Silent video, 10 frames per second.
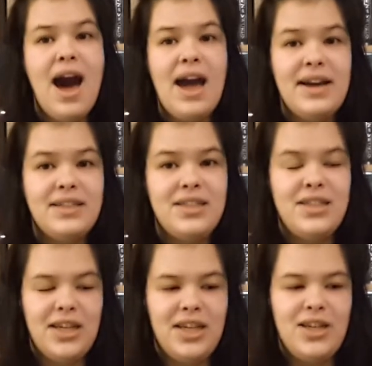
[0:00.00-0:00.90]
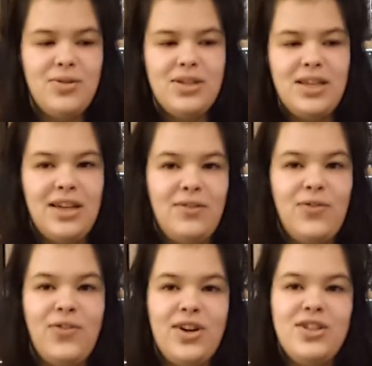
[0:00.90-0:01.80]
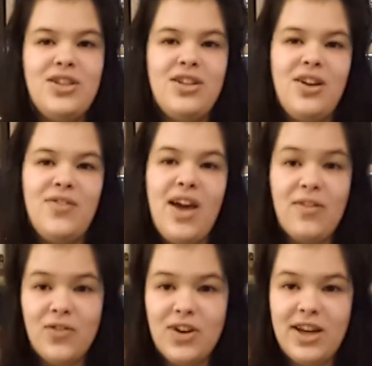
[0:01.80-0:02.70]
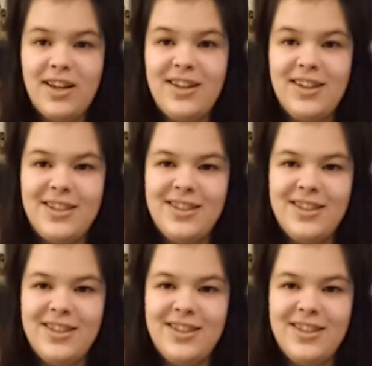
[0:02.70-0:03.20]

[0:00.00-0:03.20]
I had sticky notes like in front of every